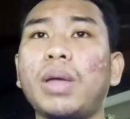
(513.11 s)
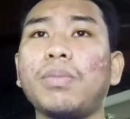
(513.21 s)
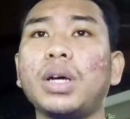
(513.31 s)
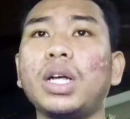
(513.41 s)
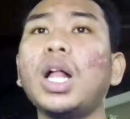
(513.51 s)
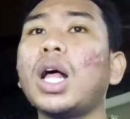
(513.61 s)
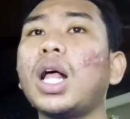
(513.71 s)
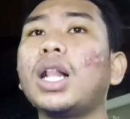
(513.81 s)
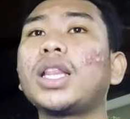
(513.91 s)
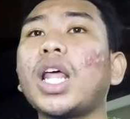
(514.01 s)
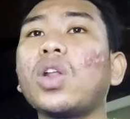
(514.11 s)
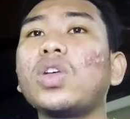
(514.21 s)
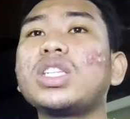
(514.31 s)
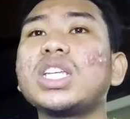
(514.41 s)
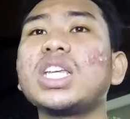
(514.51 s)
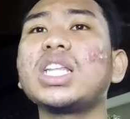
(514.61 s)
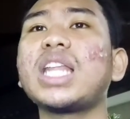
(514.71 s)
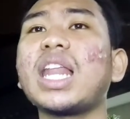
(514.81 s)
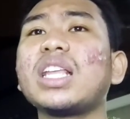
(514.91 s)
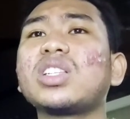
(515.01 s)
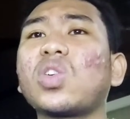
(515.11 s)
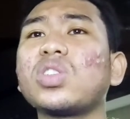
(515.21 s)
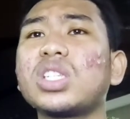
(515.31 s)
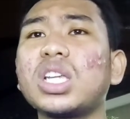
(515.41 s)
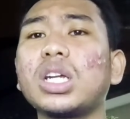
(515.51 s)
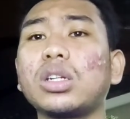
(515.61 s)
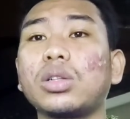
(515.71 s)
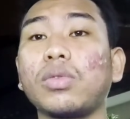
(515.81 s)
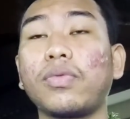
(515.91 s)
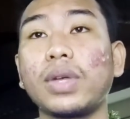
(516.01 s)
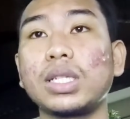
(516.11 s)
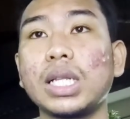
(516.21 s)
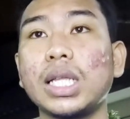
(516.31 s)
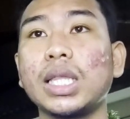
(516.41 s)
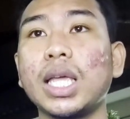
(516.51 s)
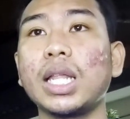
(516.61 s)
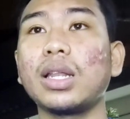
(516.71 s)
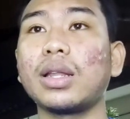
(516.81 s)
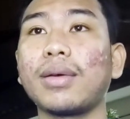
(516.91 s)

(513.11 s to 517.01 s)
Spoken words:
Member technology that is considered to facilitate